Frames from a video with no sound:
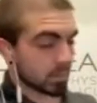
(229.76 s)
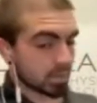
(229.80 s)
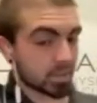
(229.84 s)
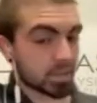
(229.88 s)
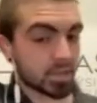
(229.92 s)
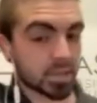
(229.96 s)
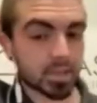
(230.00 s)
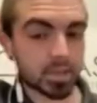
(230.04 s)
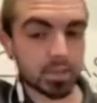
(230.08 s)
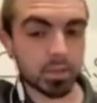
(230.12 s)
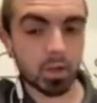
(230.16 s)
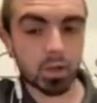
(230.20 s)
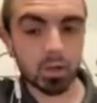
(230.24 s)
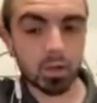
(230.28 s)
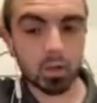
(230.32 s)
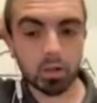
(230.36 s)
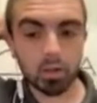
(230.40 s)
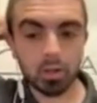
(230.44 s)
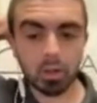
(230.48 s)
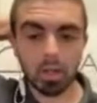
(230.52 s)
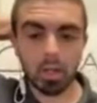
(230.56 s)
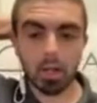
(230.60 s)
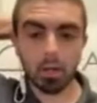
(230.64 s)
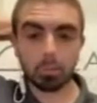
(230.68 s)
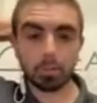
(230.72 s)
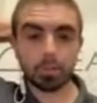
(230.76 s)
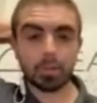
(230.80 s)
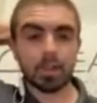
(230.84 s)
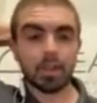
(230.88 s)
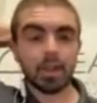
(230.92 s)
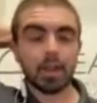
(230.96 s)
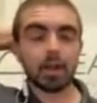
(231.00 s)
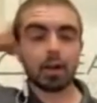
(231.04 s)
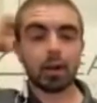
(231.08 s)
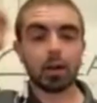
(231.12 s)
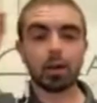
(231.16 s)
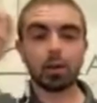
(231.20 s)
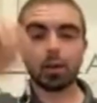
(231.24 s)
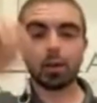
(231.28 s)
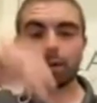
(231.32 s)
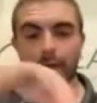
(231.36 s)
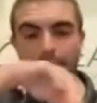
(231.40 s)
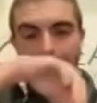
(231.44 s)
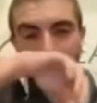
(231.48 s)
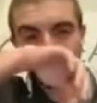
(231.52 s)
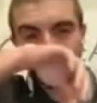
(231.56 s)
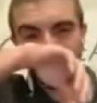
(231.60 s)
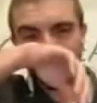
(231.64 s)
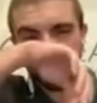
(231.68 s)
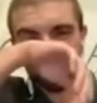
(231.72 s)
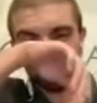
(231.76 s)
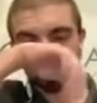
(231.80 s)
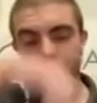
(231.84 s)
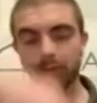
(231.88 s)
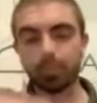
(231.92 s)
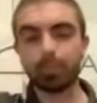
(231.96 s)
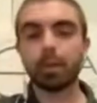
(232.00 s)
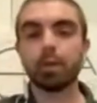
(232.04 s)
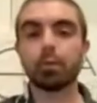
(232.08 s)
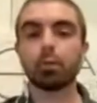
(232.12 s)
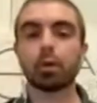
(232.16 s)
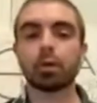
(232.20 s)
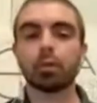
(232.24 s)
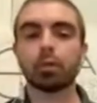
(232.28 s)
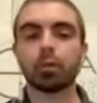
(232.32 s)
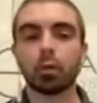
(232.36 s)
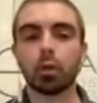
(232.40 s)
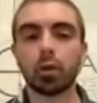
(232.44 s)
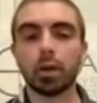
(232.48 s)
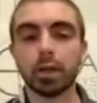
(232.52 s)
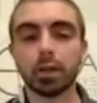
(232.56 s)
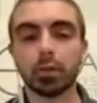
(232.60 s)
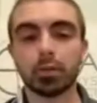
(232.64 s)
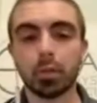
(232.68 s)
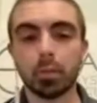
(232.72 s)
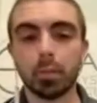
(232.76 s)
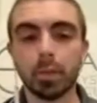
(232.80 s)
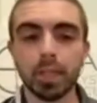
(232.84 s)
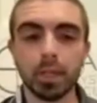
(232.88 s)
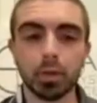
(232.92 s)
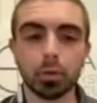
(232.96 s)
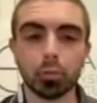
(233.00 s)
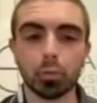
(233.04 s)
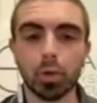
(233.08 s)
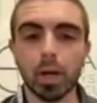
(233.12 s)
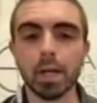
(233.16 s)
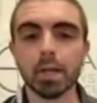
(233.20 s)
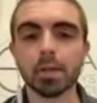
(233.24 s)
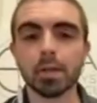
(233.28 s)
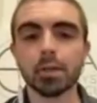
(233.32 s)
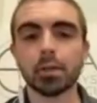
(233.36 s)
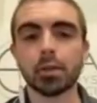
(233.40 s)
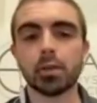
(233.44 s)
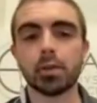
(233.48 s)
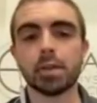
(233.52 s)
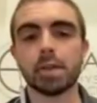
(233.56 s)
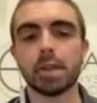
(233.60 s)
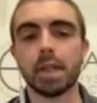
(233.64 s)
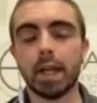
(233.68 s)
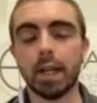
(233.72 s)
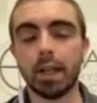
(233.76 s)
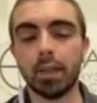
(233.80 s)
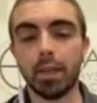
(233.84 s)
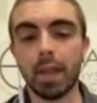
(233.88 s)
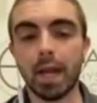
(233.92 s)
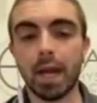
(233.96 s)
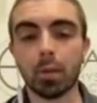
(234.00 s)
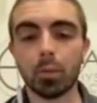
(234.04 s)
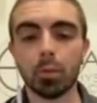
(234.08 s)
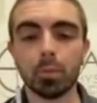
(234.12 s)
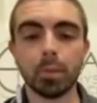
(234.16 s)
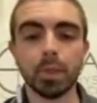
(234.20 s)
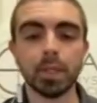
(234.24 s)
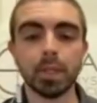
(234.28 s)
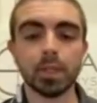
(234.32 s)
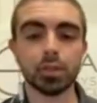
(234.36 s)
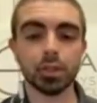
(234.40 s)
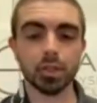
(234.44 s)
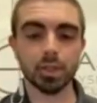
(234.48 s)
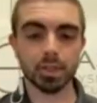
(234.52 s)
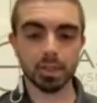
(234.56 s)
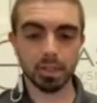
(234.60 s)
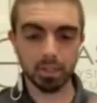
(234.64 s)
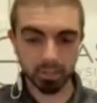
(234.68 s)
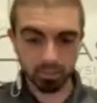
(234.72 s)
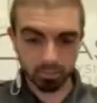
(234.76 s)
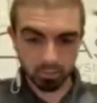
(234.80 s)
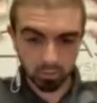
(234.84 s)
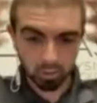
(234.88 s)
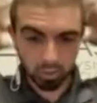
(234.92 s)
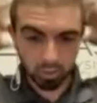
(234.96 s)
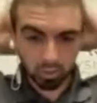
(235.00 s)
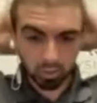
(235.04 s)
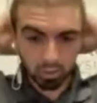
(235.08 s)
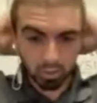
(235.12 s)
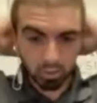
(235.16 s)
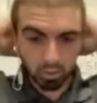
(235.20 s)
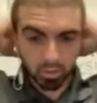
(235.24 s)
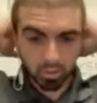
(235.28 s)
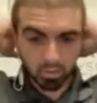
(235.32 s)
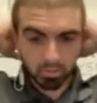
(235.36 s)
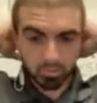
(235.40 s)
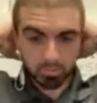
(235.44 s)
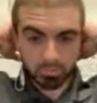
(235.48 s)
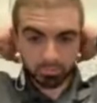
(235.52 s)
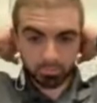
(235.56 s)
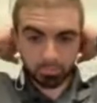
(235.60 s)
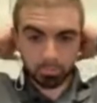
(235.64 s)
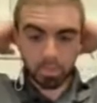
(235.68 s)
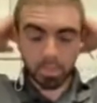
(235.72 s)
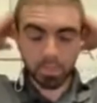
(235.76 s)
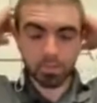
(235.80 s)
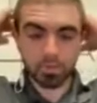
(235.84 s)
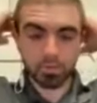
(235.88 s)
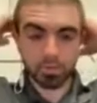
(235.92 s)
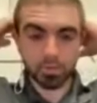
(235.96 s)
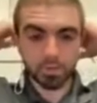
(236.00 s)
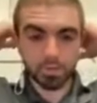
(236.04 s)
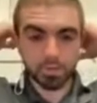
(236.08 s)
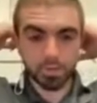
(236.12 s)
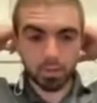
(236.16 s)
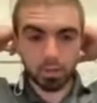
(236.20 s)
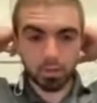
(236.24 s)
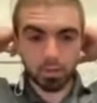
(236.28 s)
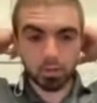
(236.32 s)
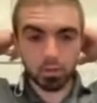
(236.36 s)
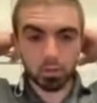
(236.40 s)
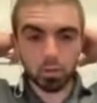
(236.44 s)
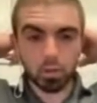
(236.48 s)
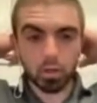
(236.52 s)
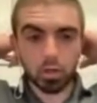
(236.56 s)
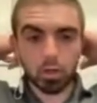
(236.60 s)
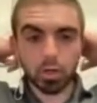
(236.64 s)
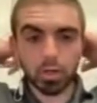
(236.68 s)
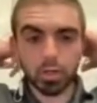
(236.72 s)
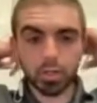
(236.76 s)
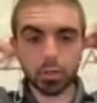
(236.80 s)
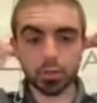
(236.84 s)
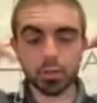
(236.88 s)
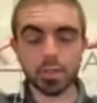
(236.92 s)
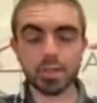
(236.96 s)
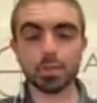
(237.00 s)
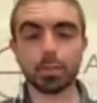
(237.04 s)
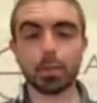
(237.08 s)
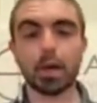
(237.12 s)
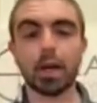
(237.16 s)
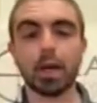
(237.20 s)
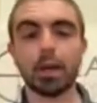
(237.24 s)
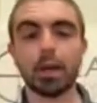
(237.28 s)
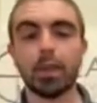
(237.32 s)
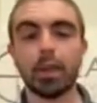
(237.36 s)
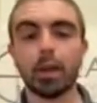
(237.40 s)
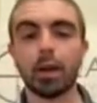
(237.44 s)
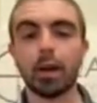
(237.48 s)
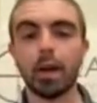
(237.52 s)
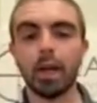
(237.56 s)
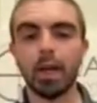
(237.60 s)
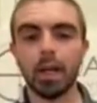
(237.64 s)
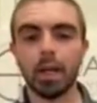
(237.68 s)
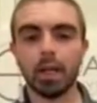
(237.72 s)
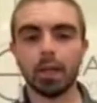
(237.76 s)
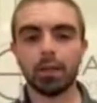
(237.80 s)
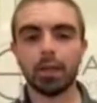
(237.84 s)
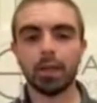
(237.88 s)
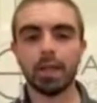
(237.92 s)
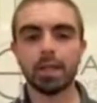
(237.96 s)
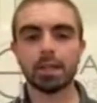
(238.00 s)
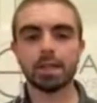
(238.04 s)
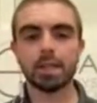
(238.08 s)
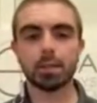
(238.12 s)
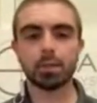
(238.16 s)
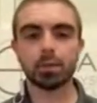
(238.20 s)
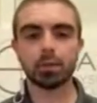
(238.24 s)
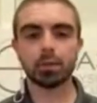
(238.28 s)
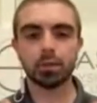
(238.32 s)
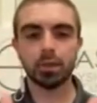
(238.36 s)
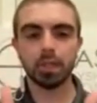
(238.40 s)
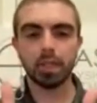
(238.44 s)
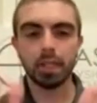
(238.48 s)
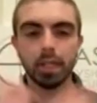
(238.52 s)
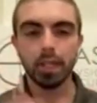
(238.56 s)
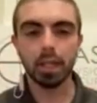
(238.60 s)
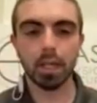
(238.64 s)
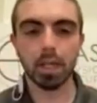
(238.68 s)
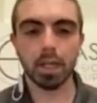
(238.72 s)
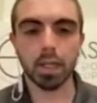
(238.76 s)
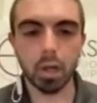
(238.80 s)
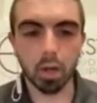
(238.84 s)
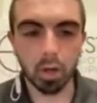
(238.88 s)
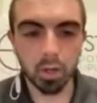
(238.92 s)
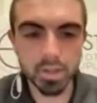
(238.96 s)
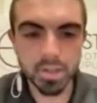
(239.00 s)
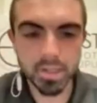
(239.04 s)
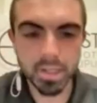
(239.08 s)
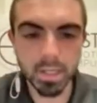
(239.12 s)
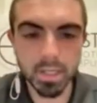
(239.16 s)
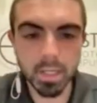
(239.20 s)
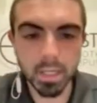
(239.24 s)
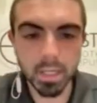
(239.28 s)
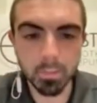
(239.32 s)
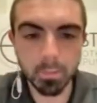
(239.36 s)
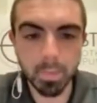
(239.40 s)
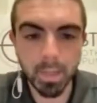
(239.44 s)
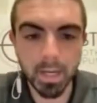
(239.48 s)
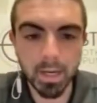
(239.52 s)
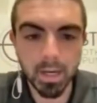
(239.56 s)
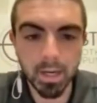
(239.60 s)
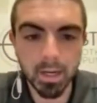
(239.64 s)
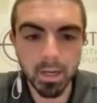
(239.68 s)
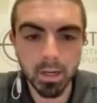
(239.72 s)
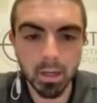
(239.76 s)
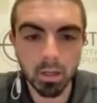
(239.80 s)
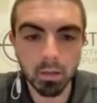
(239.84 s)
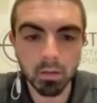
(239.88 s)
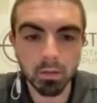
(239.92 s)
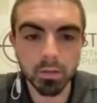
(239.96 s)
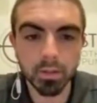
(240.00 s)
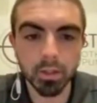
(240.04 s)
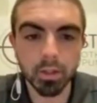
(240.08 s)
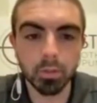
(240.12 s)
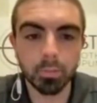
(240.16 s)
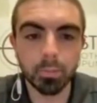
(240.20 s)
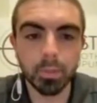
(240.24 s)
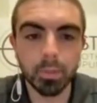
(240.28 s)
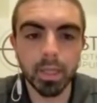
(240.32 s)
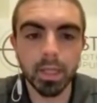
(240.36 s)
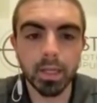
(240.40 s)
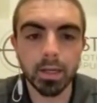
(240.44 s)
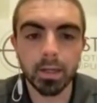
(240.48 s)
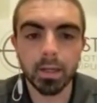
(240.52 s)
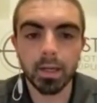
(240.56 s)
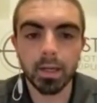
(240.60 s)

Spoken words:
skull up there, that might actually be referring from the erectors, and that would be just the long muscles along your spine there. They typically are sending pain a little bit